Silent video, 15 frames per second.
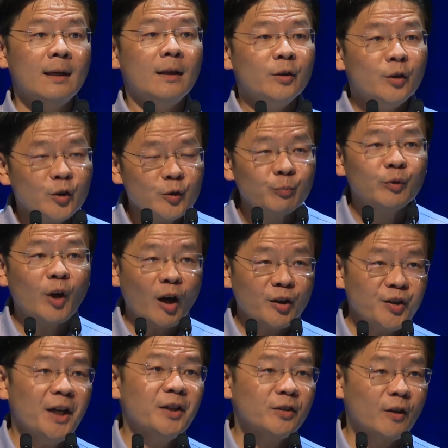This
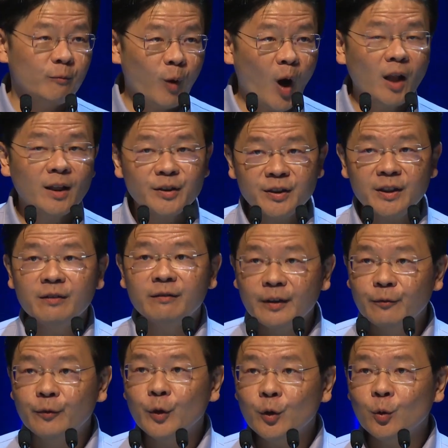process of policy
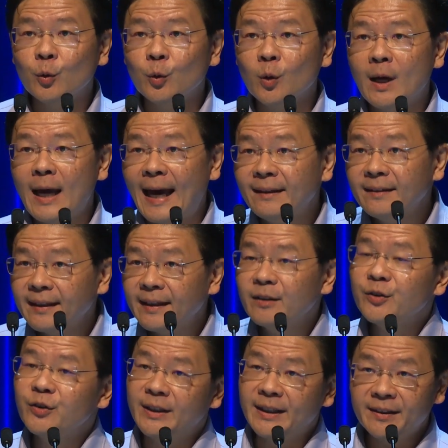review
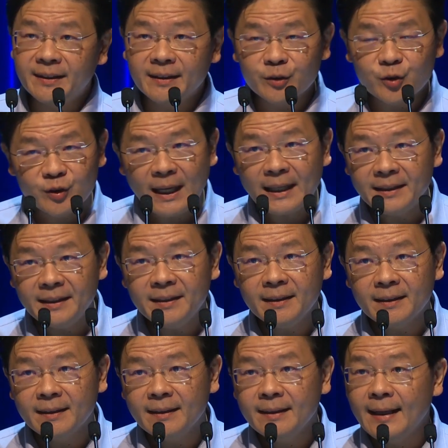entails detailed study
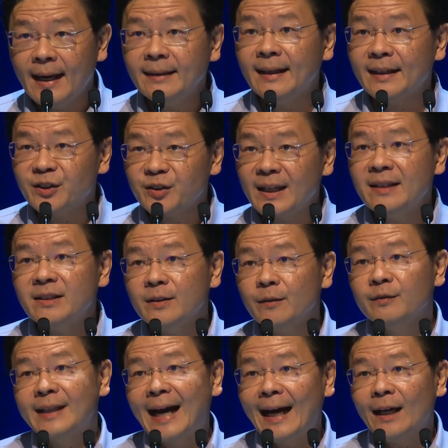and extensive
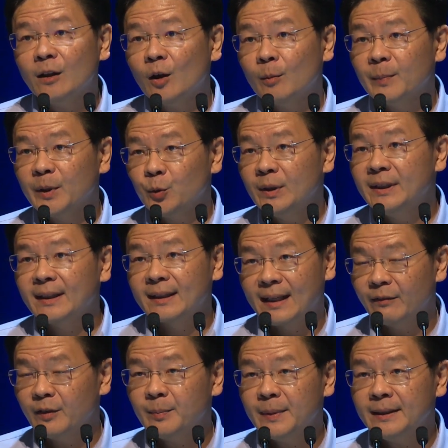dialogue between the
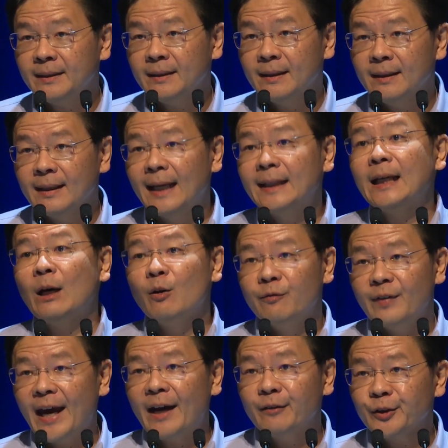government and our
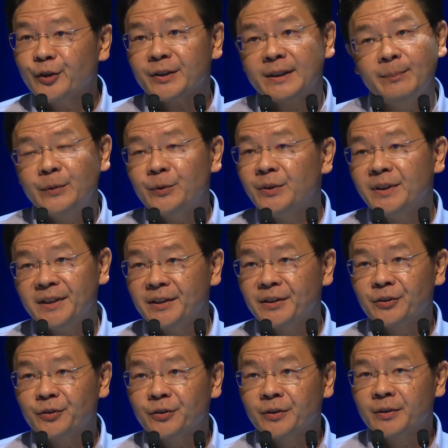various
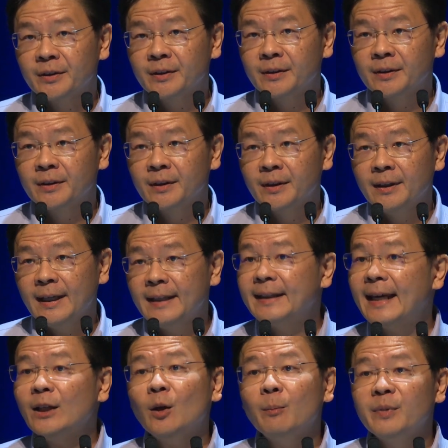communities. It
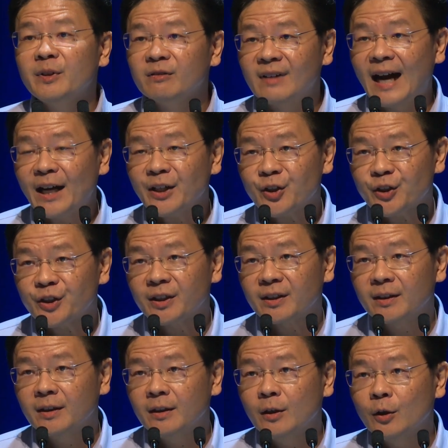cannot be rushed,
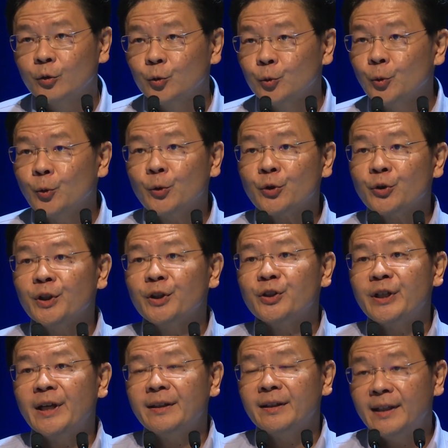nor should
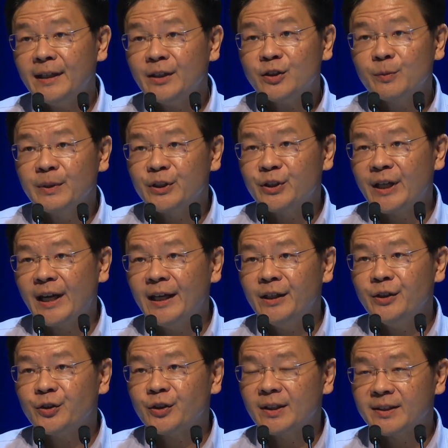things be
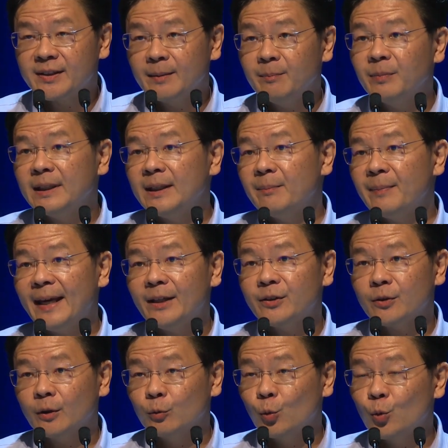changed simply based
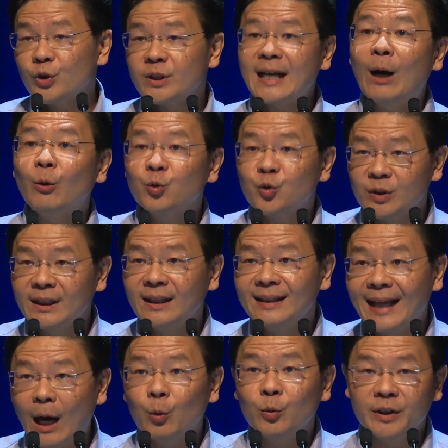on who shouts the
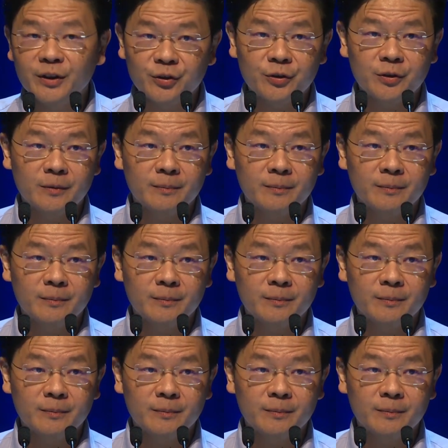loudest.